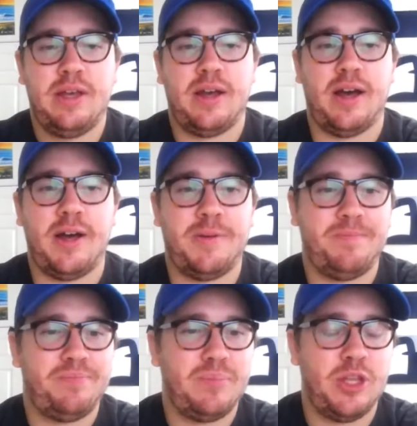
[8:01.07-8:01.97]

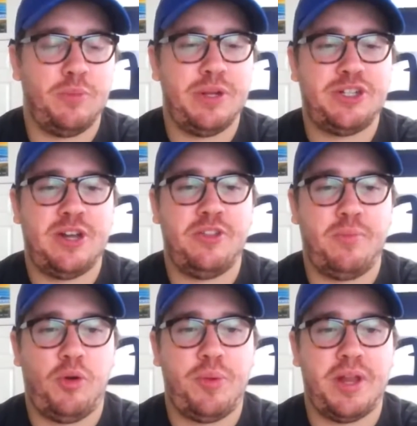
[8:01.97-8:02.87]
You know, pitched out of the
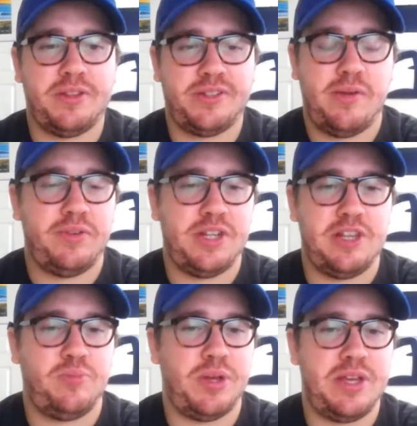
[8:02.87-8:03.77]
bullpen on the
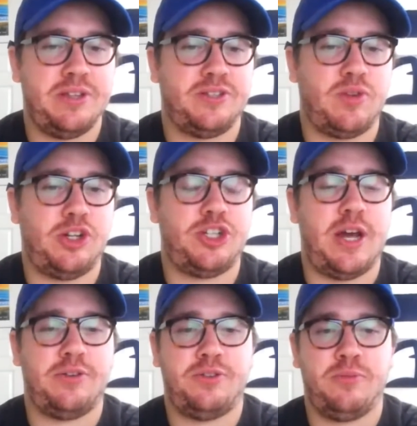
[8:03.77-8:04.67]
17th, but he is stretched
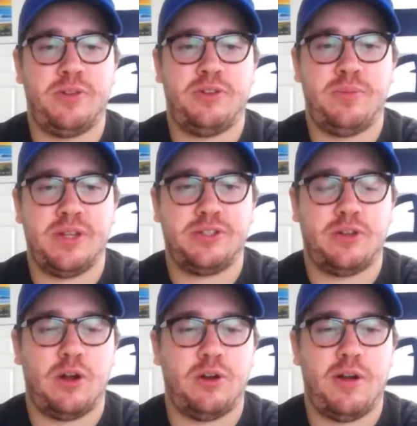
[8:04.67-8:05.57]
out to be a
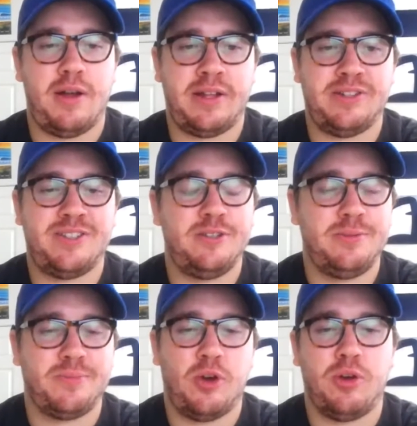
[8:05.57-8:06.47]
starter. I can see him
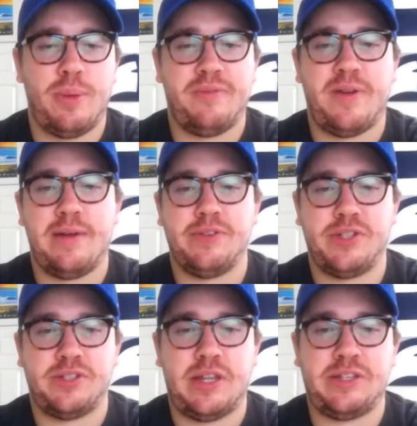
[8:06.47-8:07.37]
going about five or
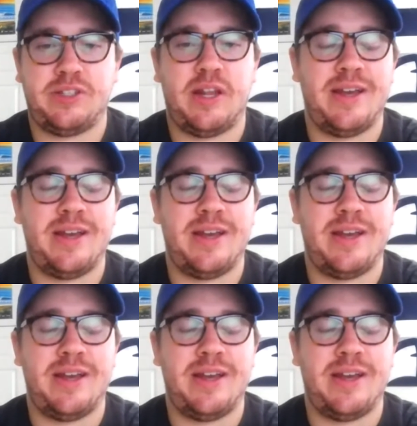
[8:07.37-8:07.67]
six innings tonight.